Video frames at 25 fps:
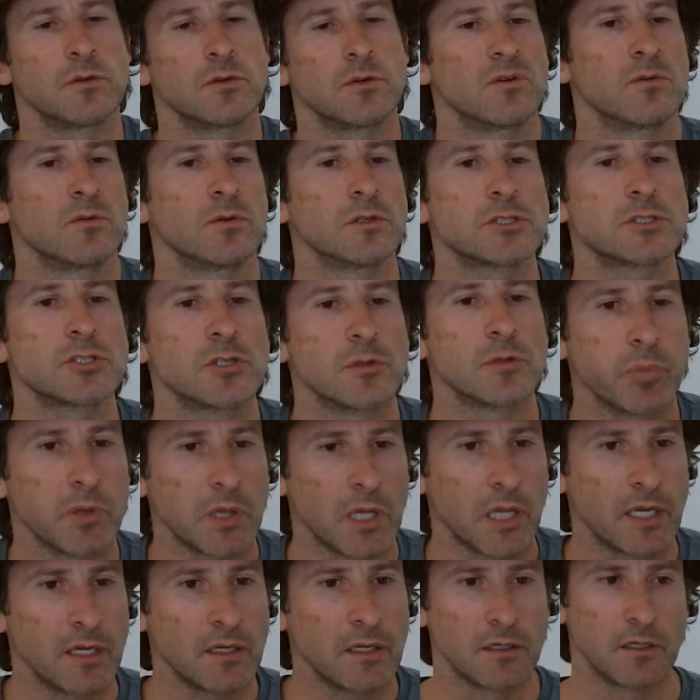What's your
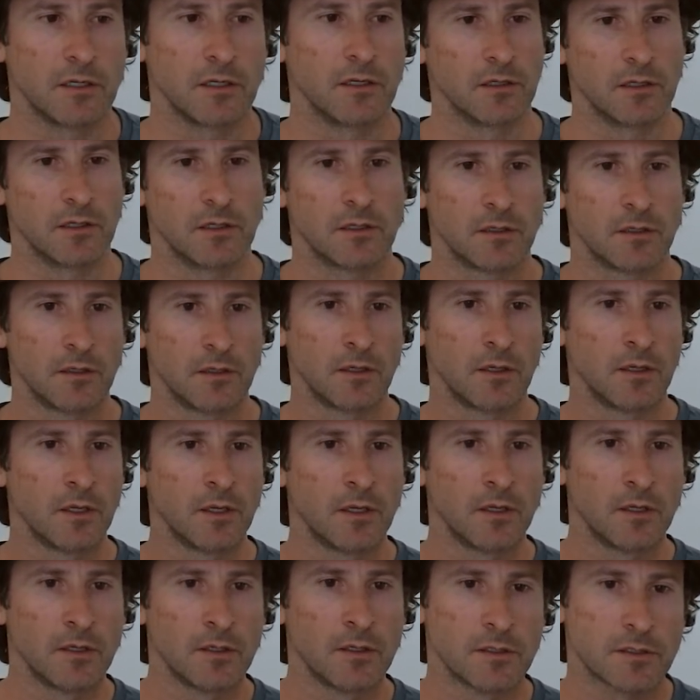plan here?
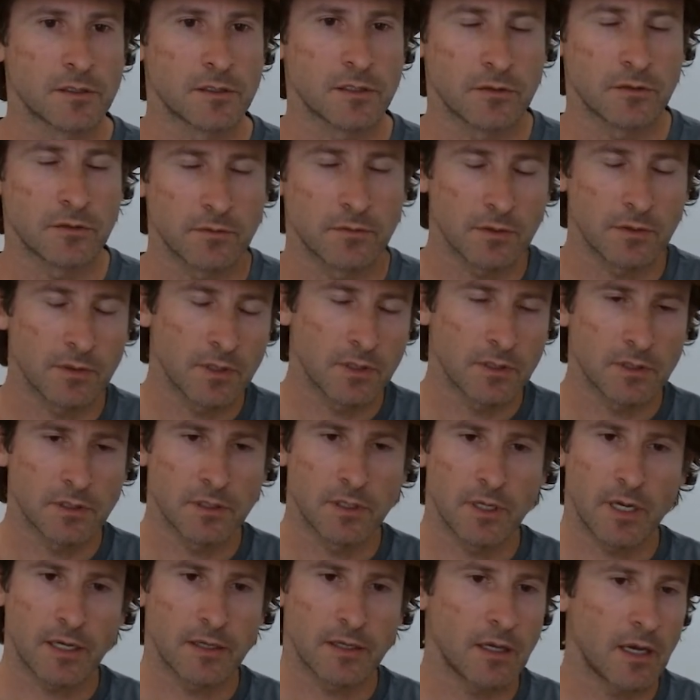So
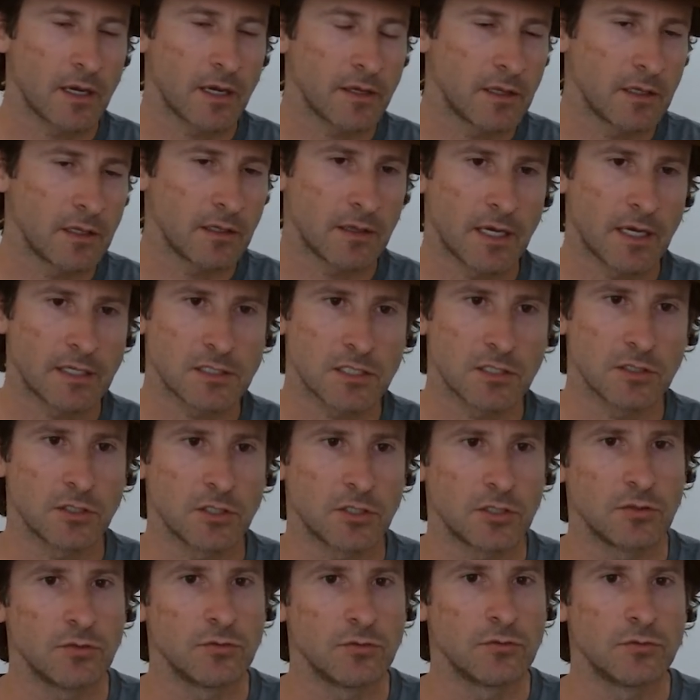I think that's a
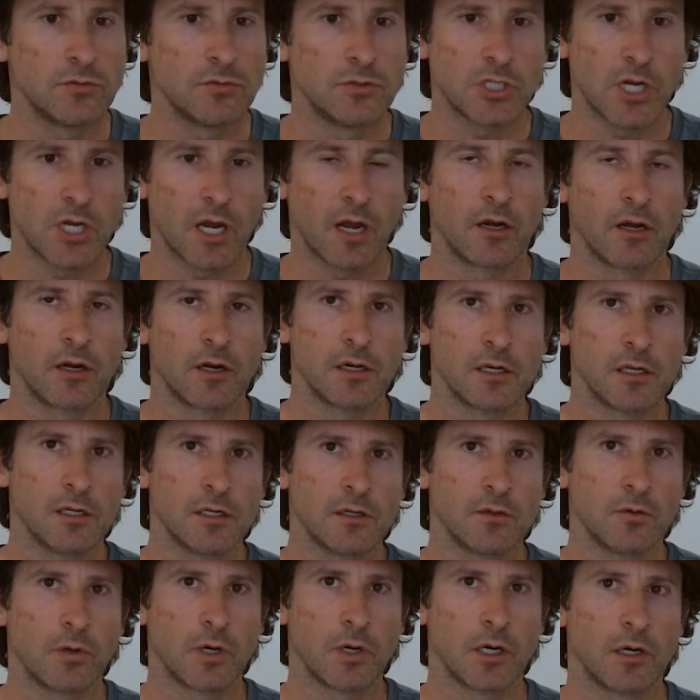huge area
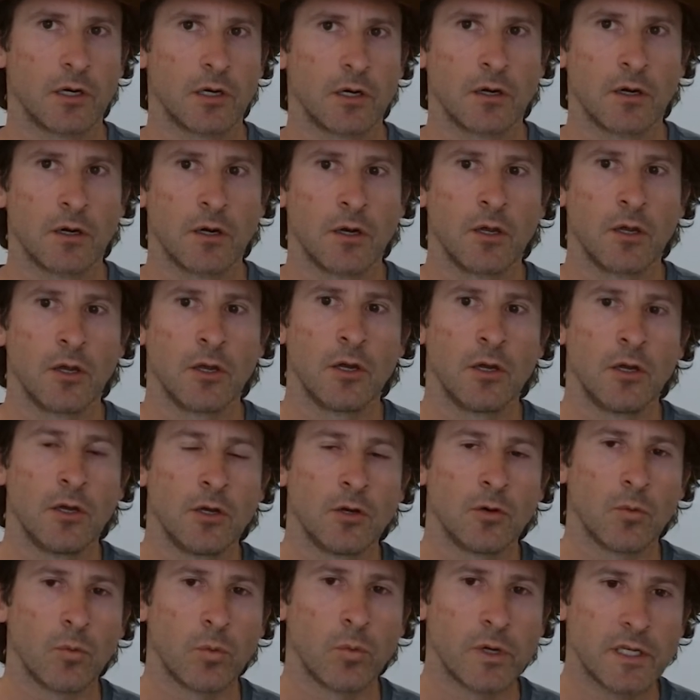where
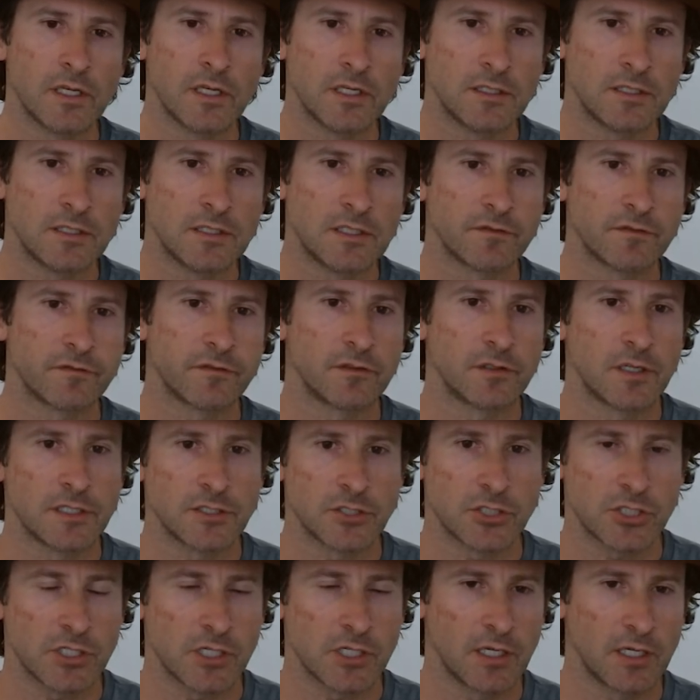we
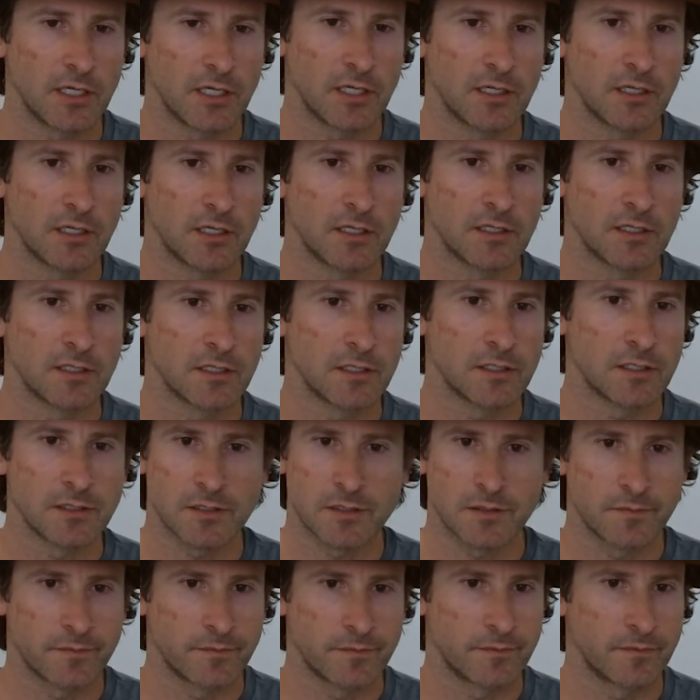differentiate,
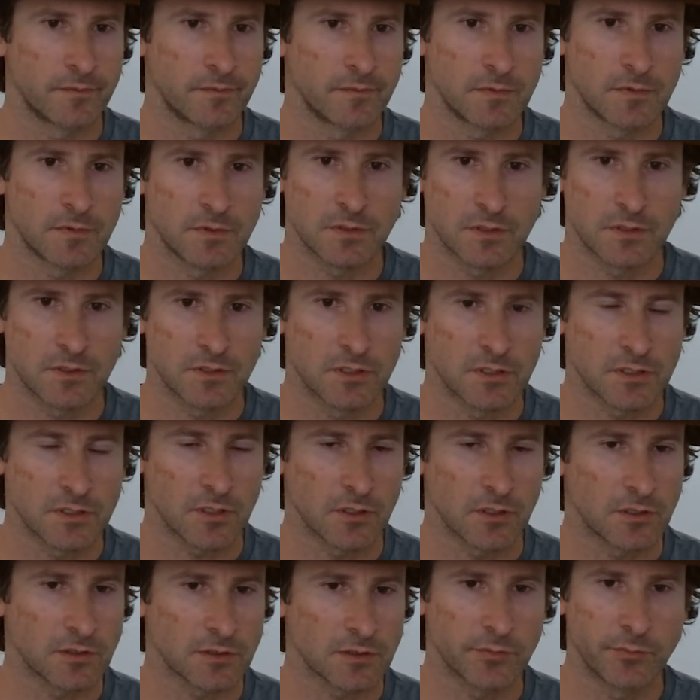is just
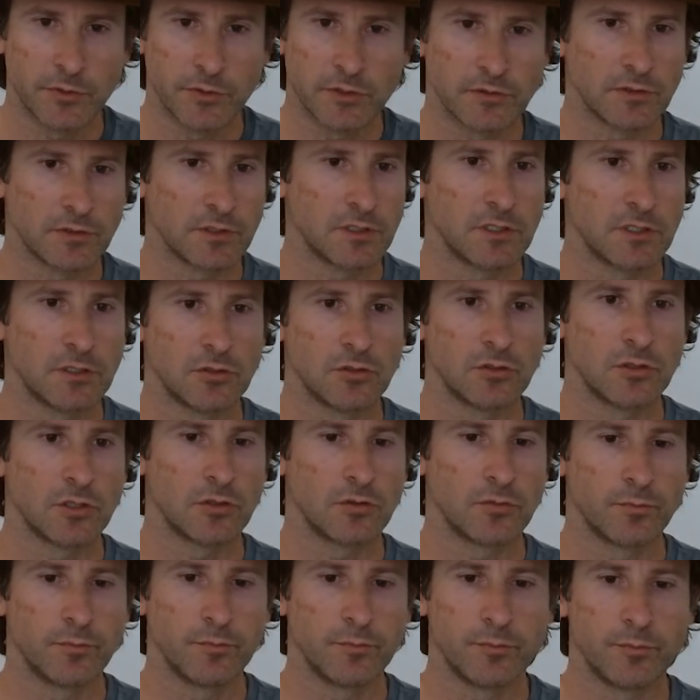ultimately,
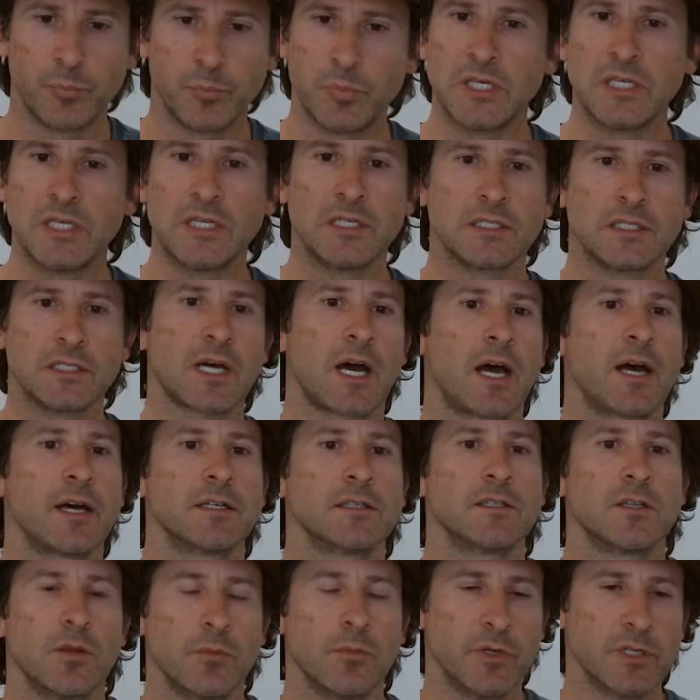being tied
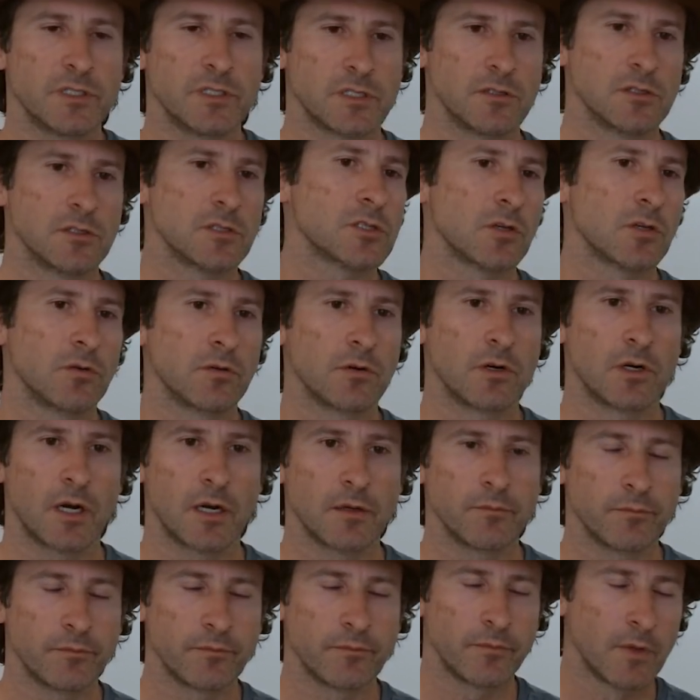to the business owner.
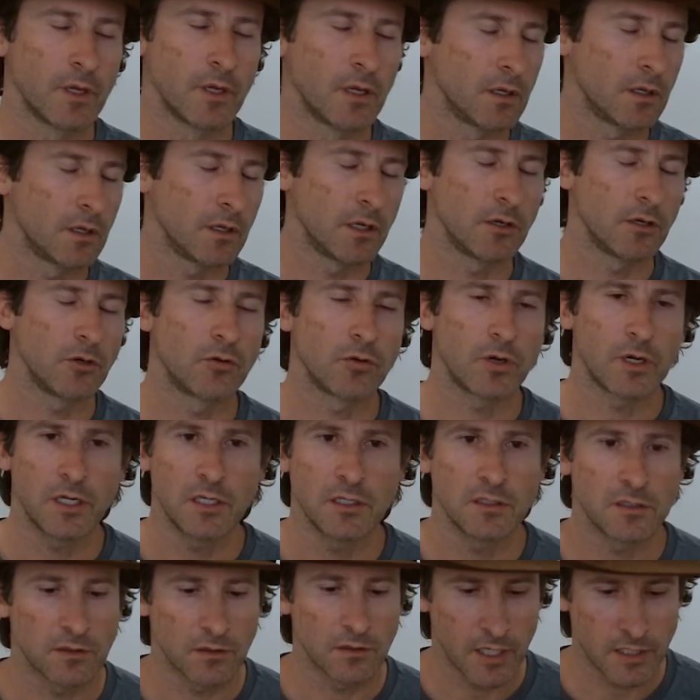I'm ingrained
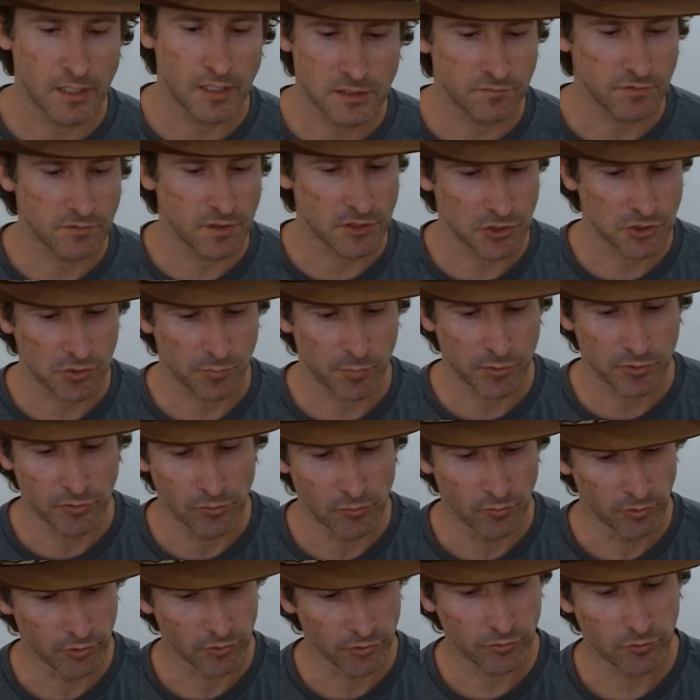in lots of
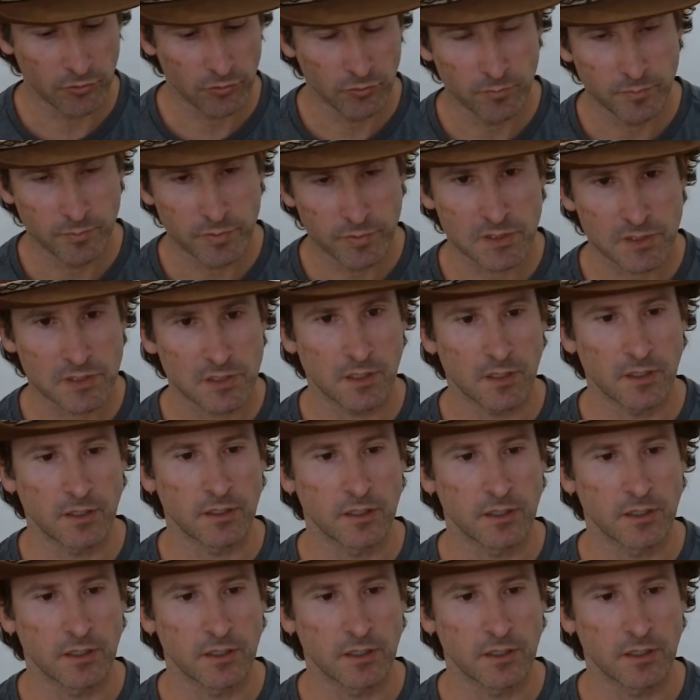entrepreneur groups.